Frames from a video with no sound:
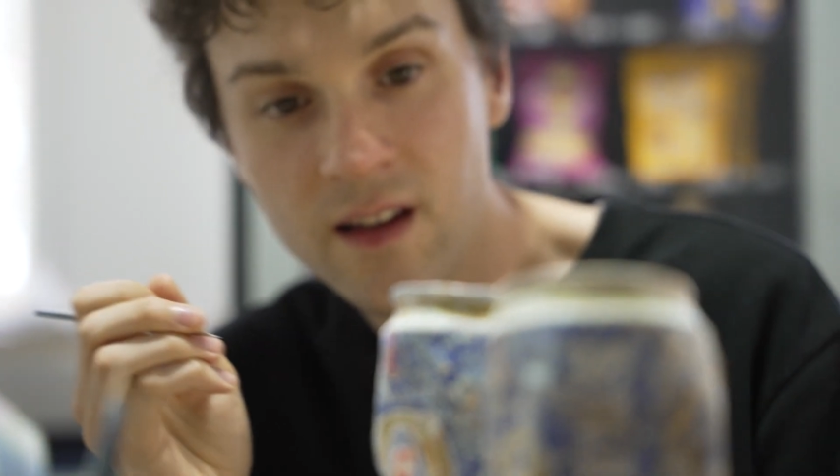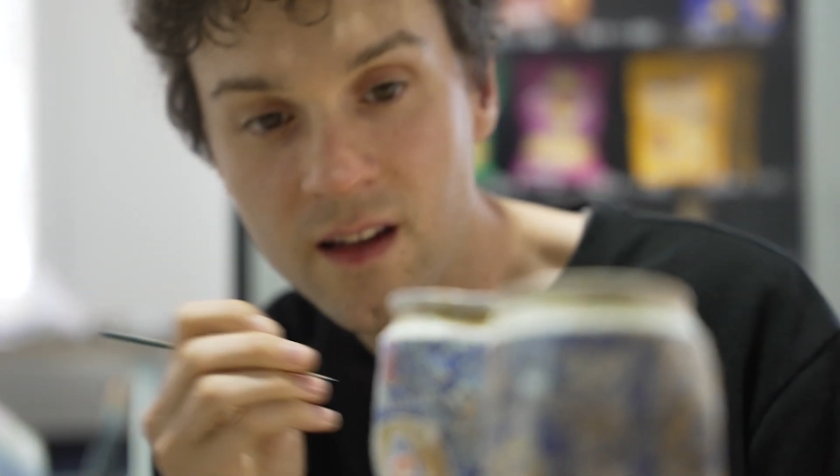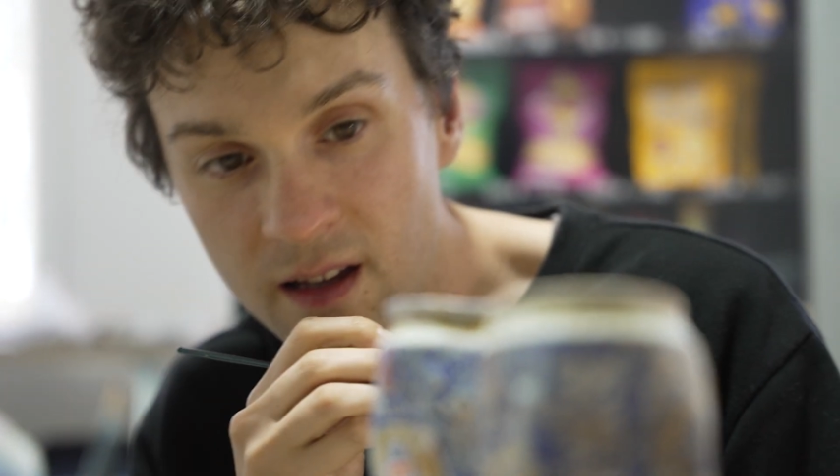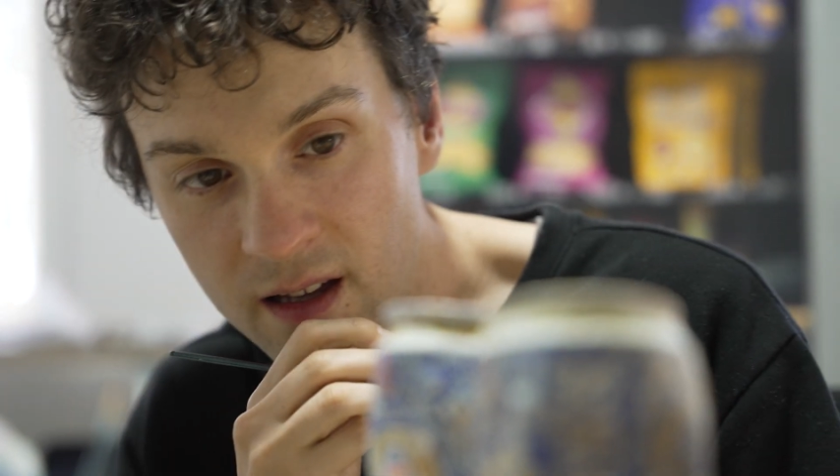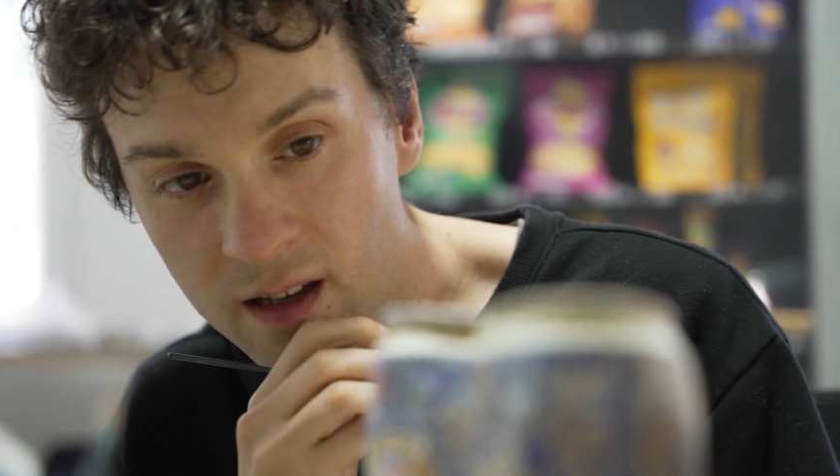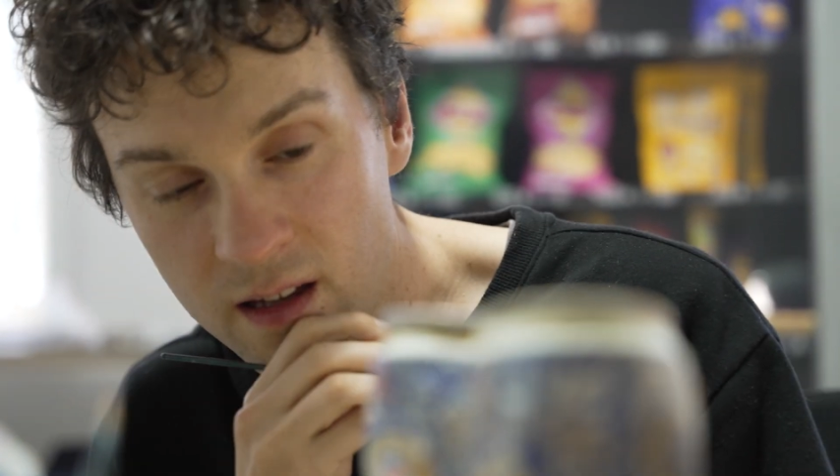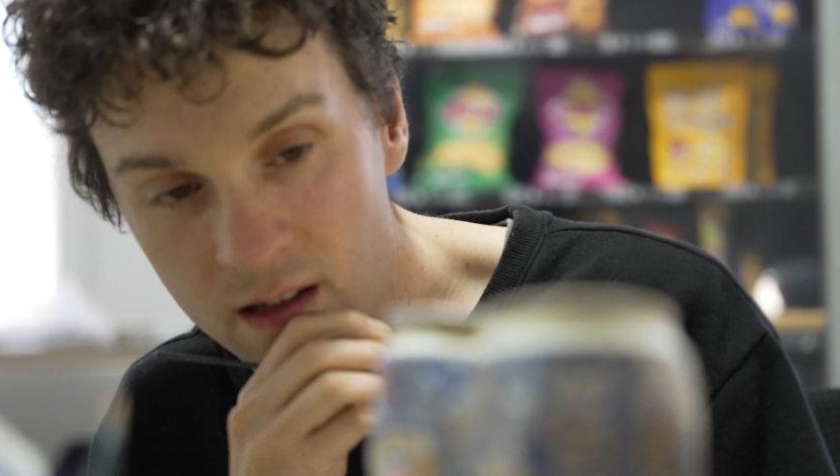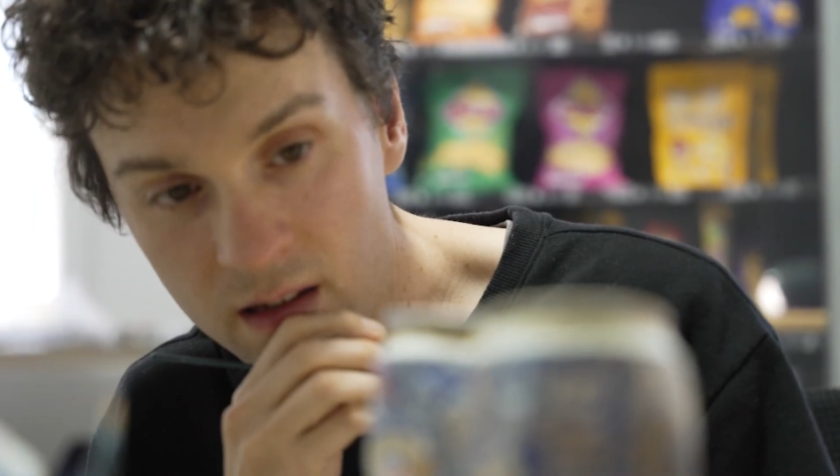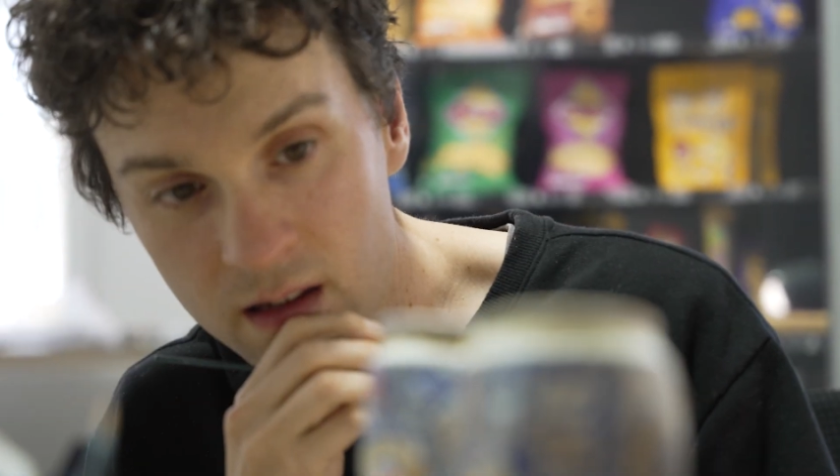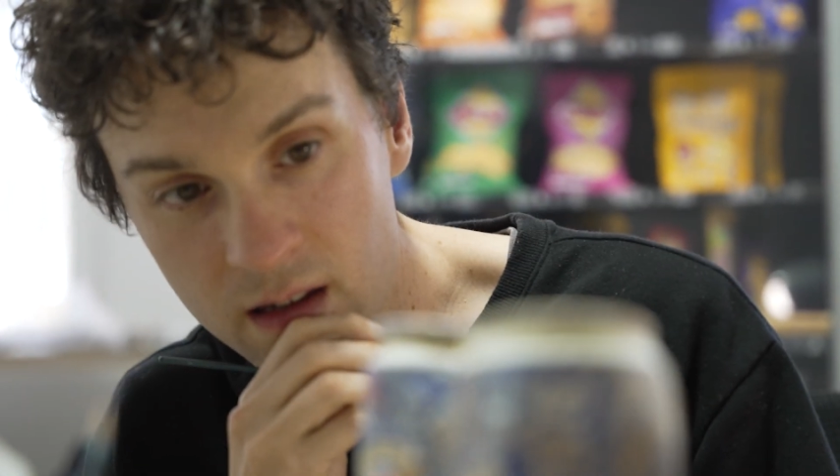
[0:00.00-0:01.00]

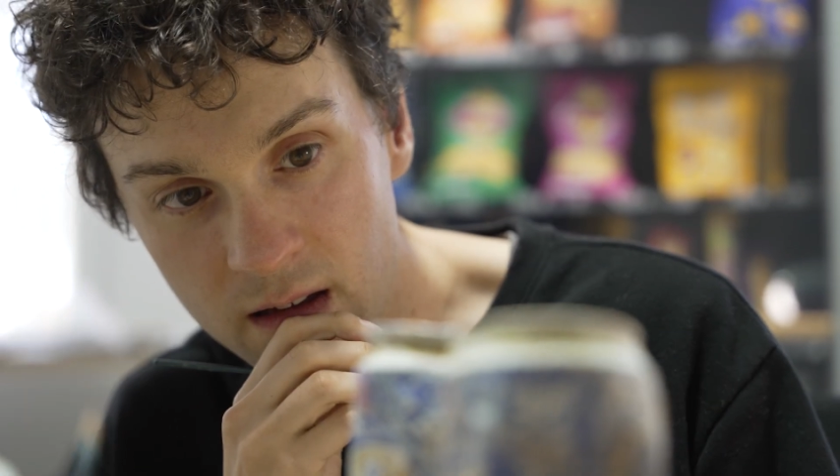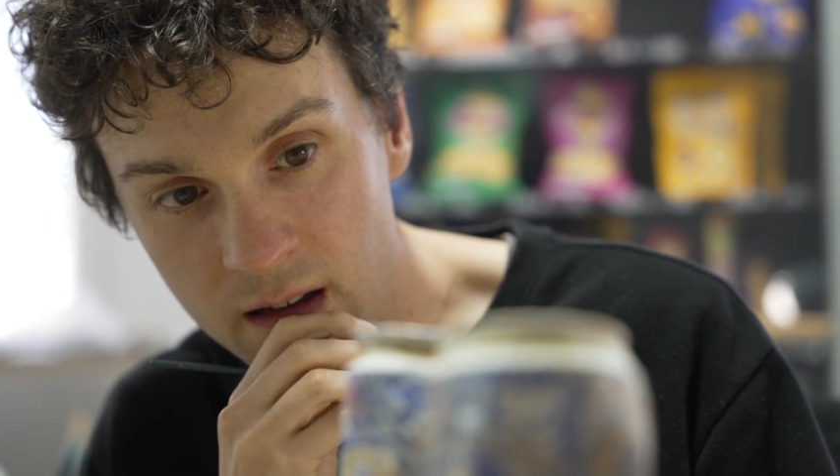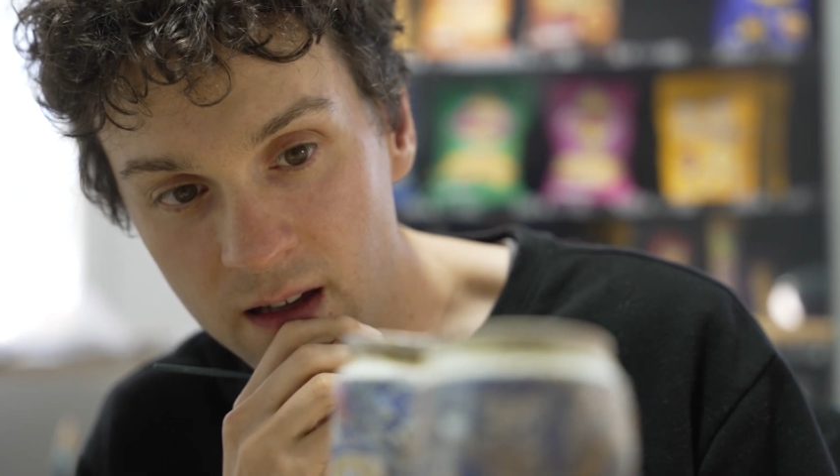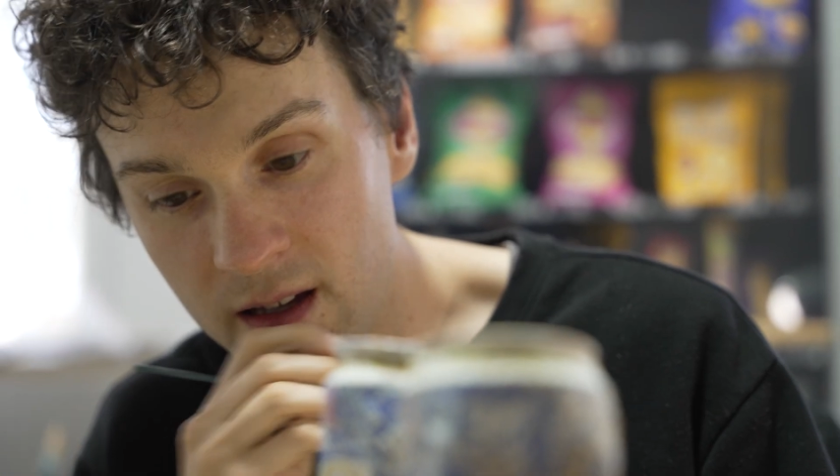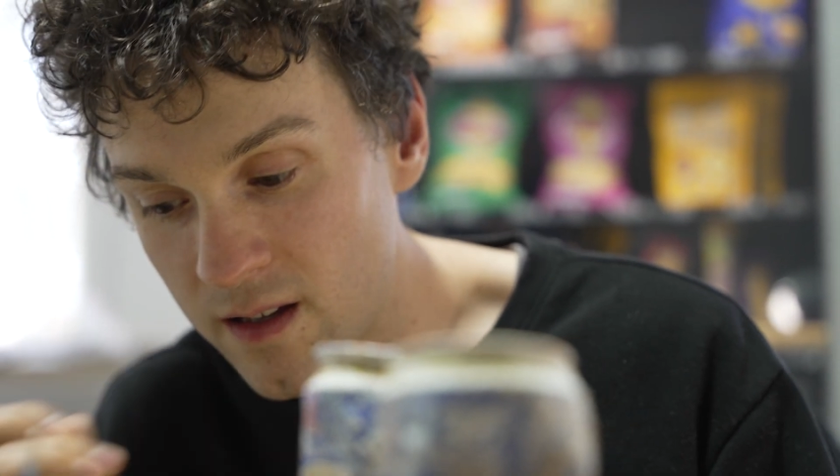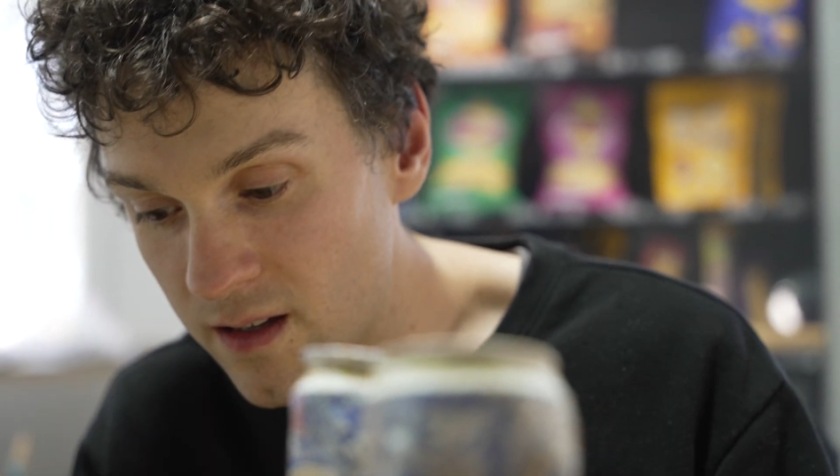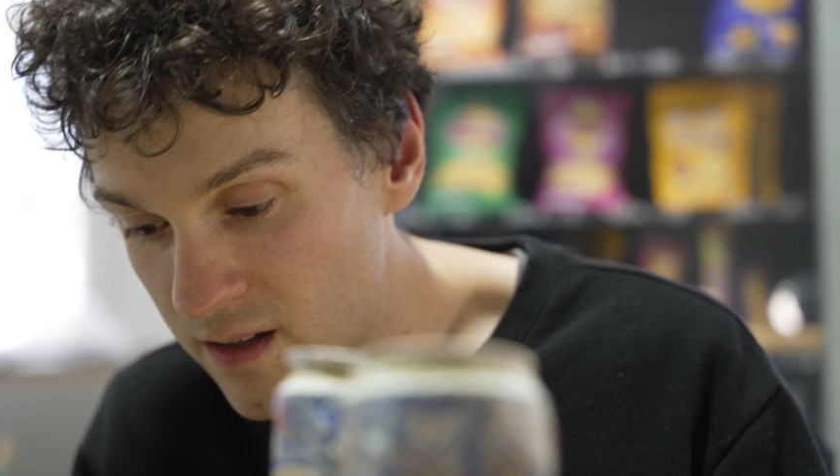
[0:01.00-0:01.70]
immortalized in a way that